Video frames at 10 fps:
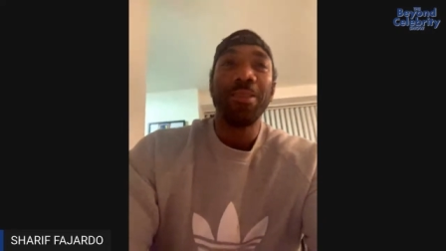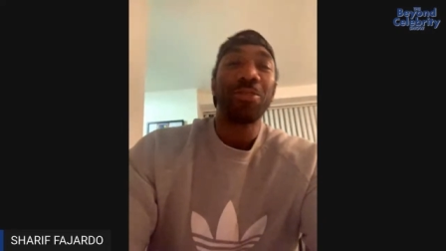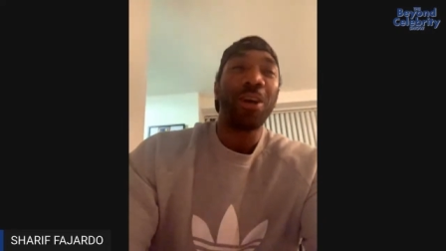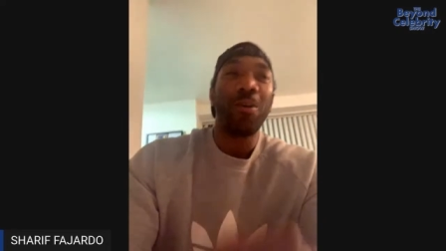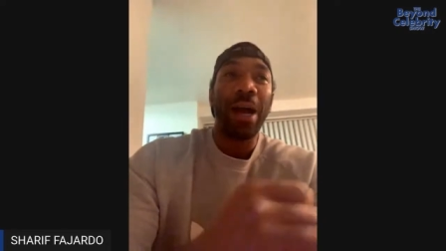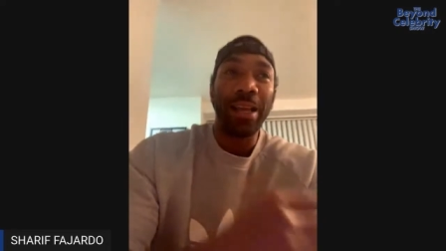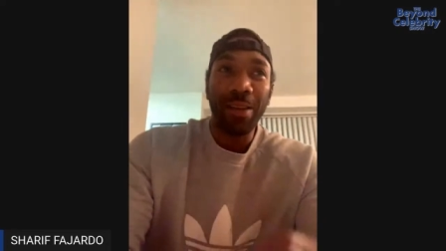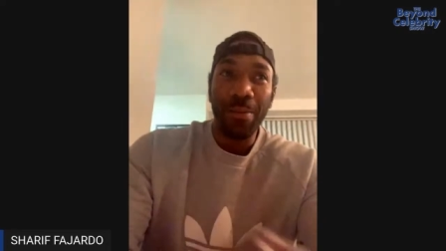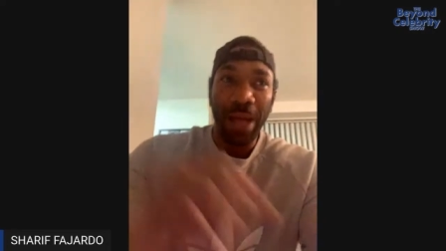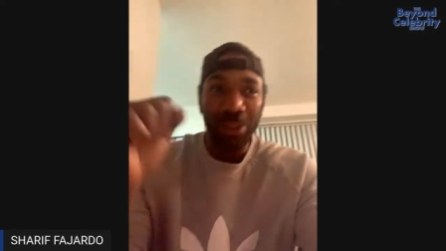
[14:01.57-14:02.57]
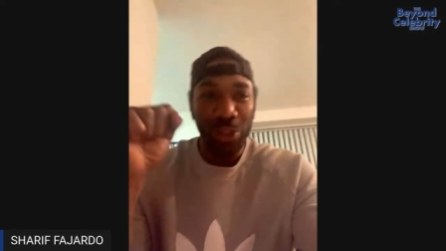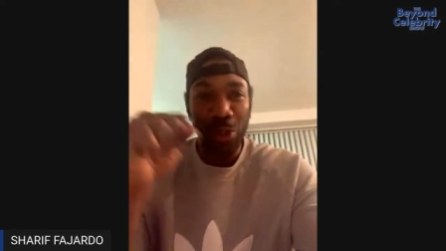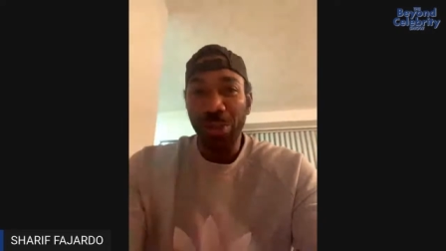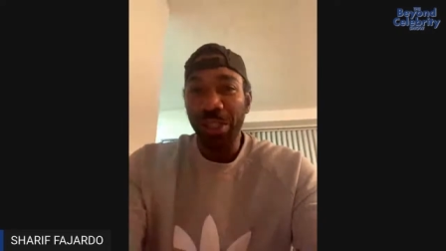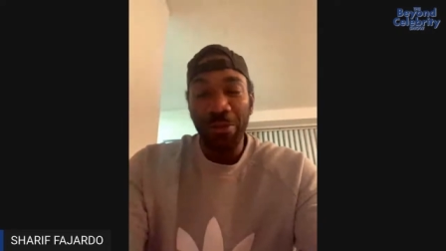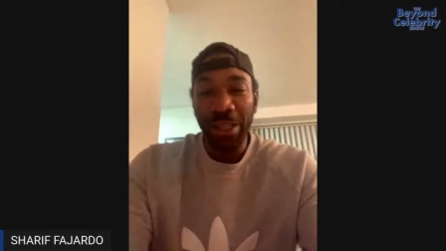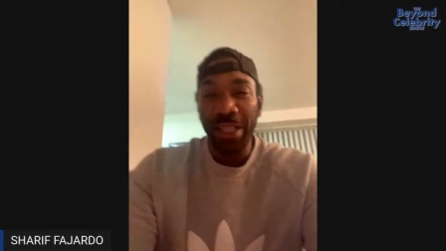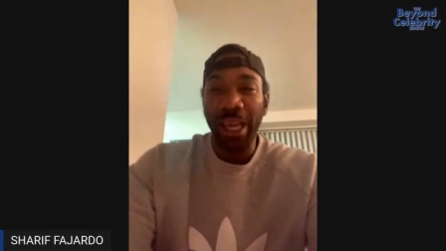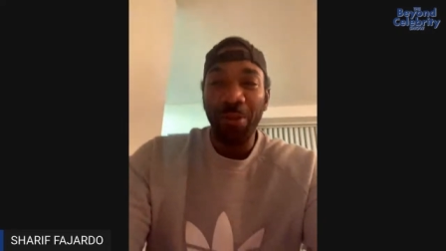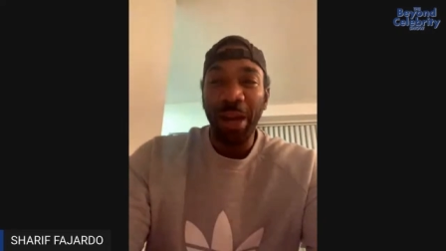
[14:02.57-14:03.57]
So I juice every
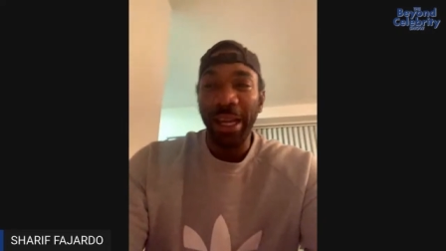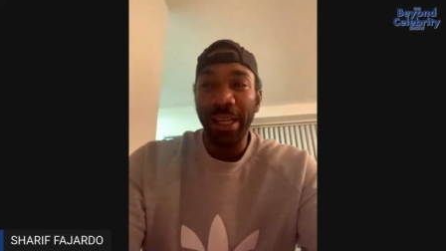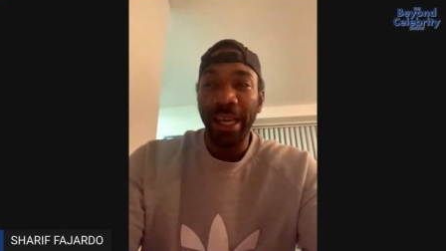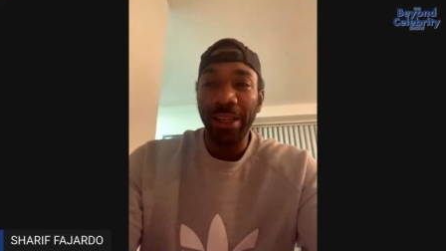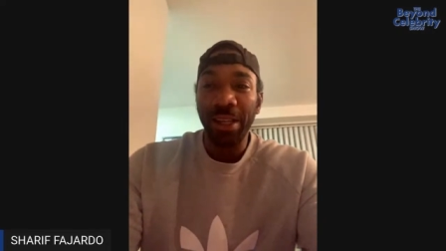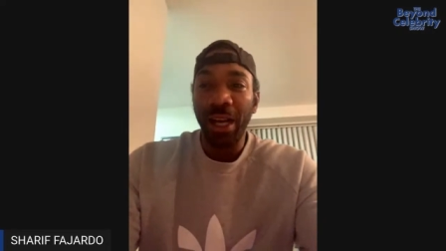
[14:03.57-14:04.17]
day, right? And